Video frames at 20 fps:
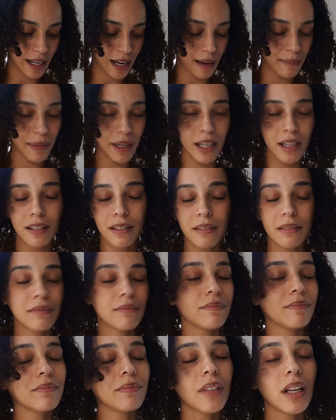I made
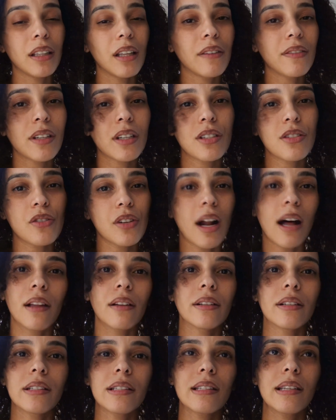
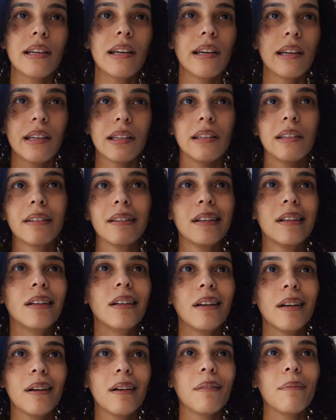$1,100 in
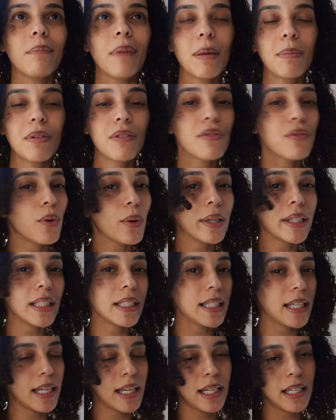maybe 40
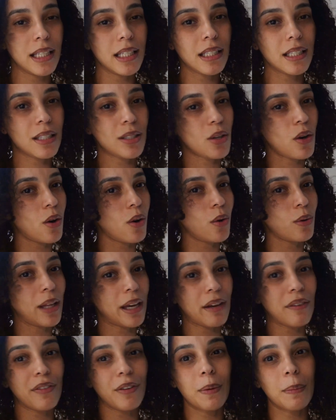days. So
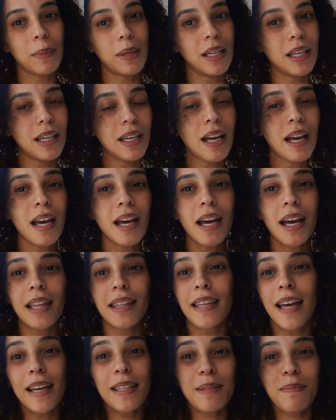like for me,
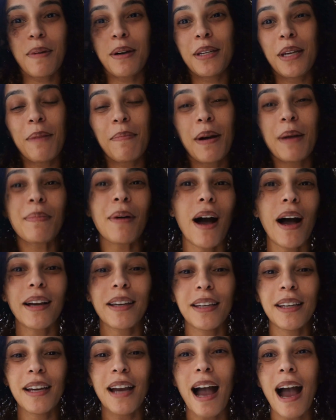that's money in my
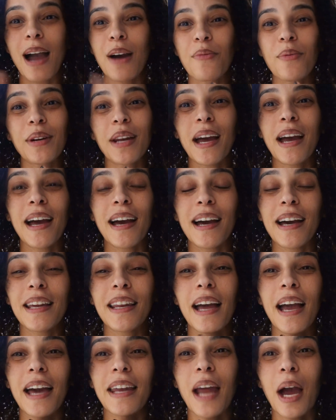pocket. I went ahead
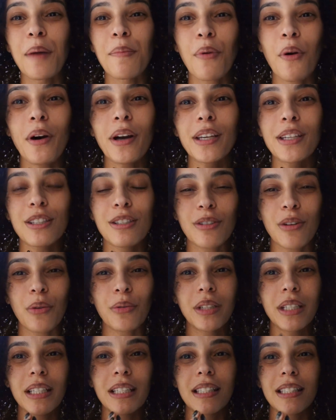and I bought a
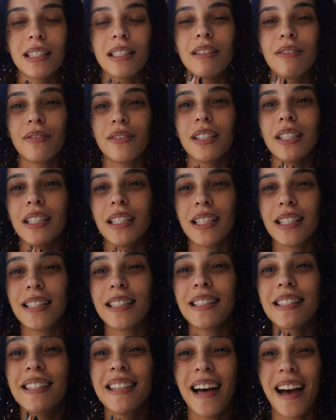Sony
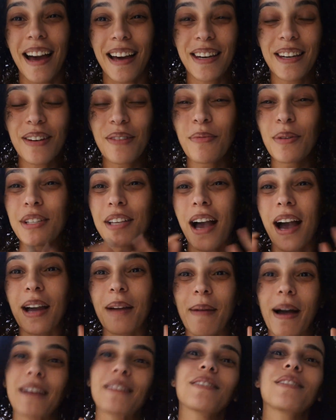ZV-E10, which I
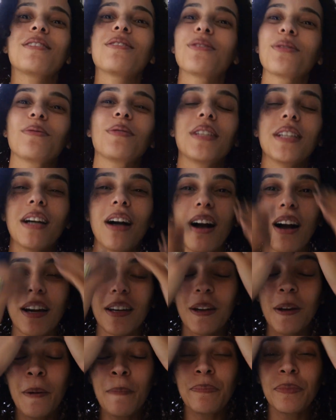am actually shooting
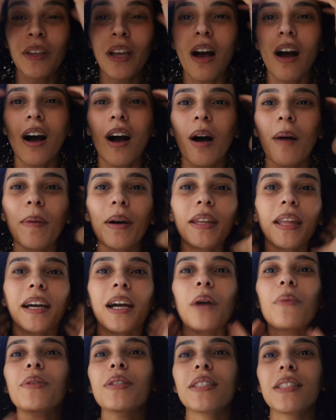on. And like
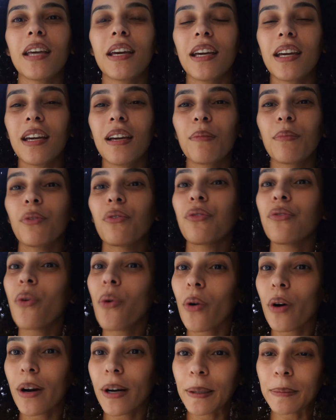I was saying
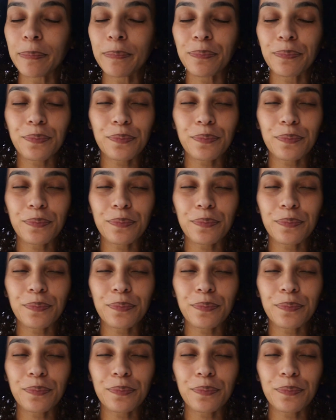before,